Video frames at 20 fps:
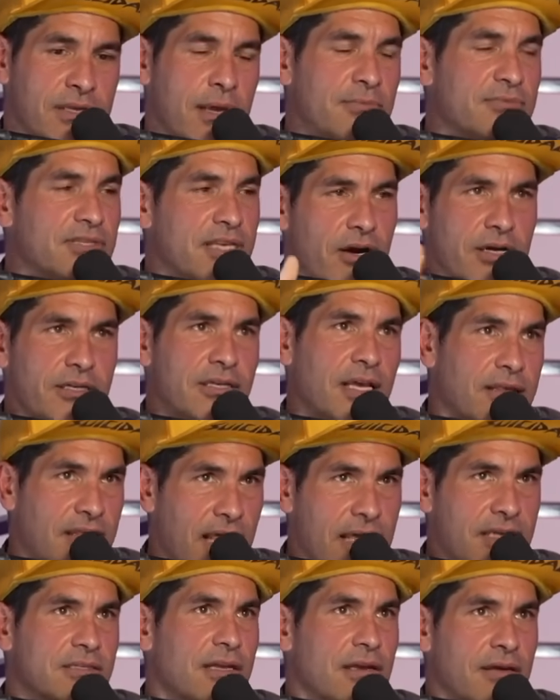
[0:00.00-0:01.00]
Tim's there. He's
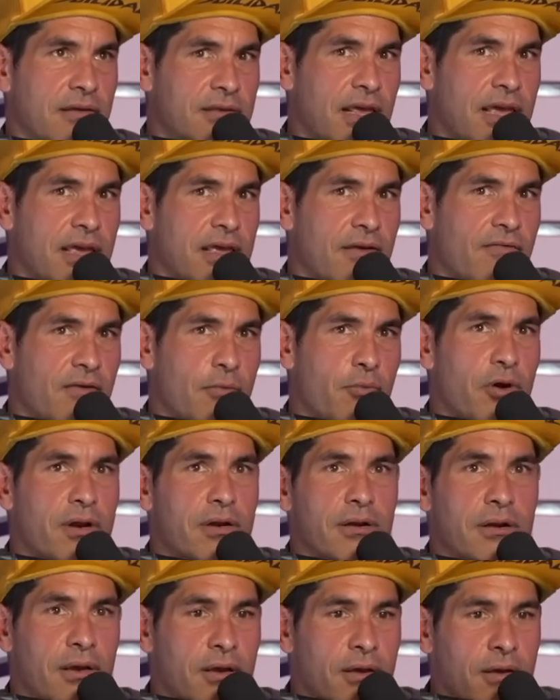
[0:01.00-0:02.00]
like, thank
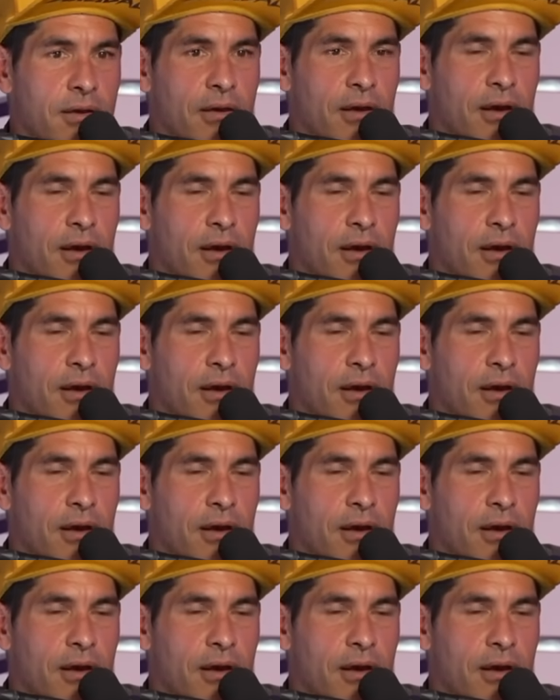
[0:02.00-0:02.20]
everyone.